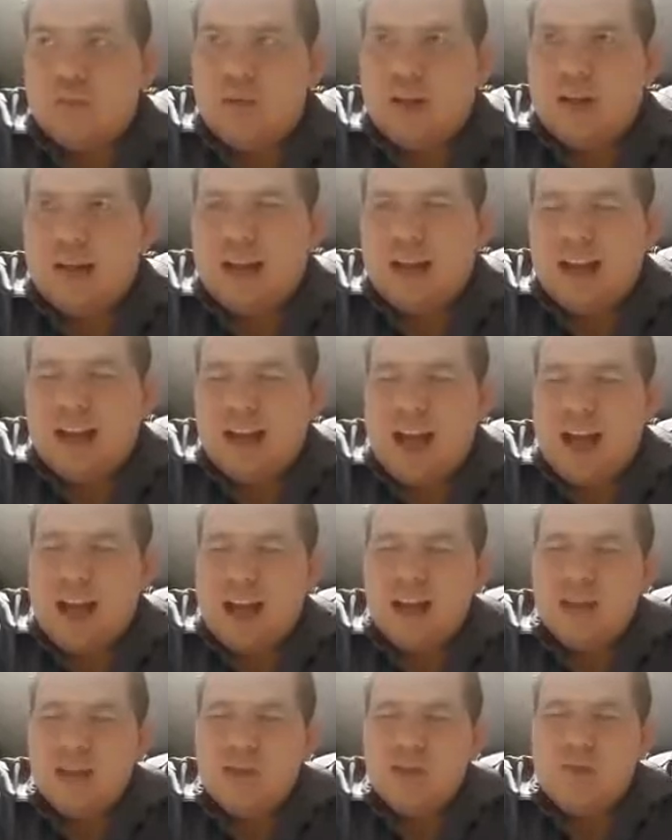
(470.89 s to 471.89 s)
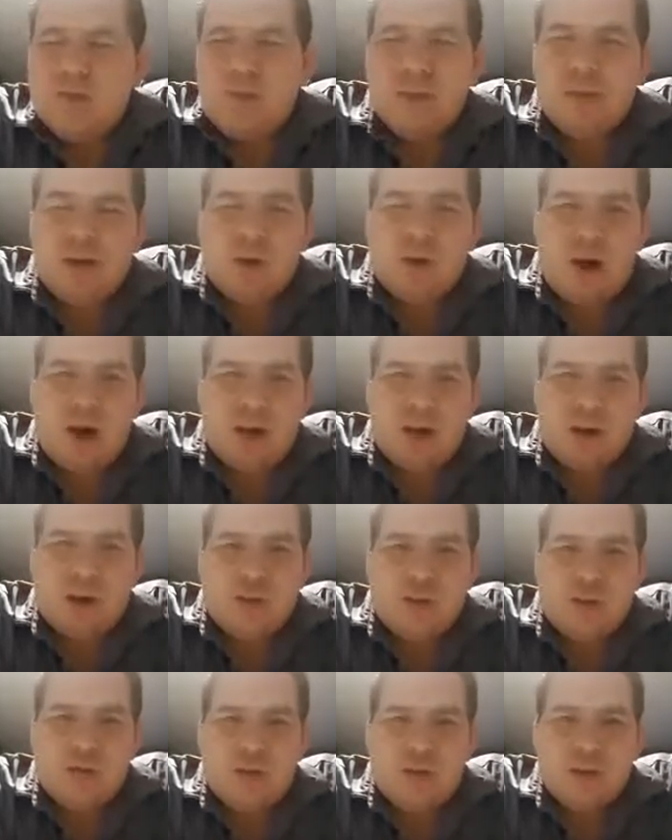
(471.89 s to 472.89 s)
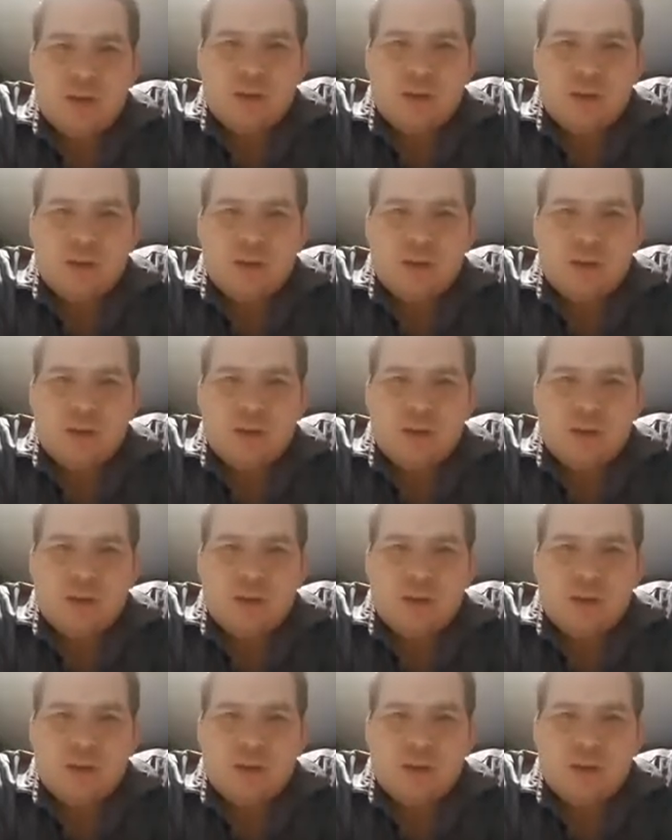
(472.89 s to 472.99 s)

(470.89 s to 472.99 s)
I guess he was probably quietly confident